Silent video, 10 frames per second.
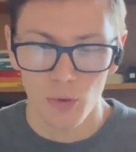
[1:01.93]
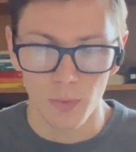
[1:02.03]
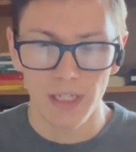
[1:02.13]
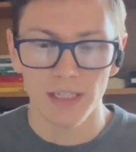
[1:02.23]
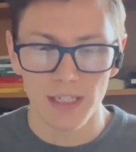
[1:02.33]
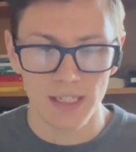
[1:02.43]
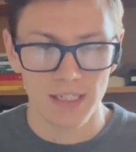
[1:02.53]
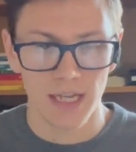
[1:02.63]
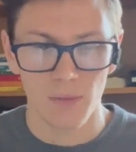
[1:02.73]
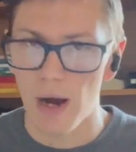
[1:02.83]
read this and
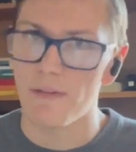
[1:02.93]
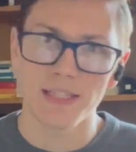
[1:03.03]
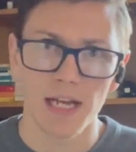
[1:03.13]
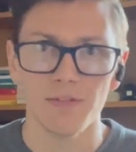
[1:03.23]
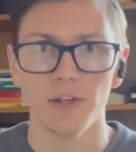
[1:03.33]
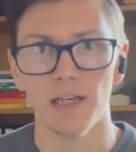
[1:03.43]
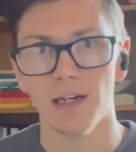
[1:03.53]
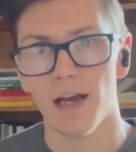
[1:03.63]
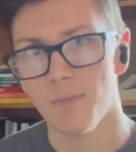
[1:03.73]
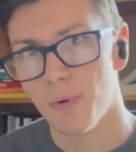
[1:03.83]
say, wow, that's heavy, and, and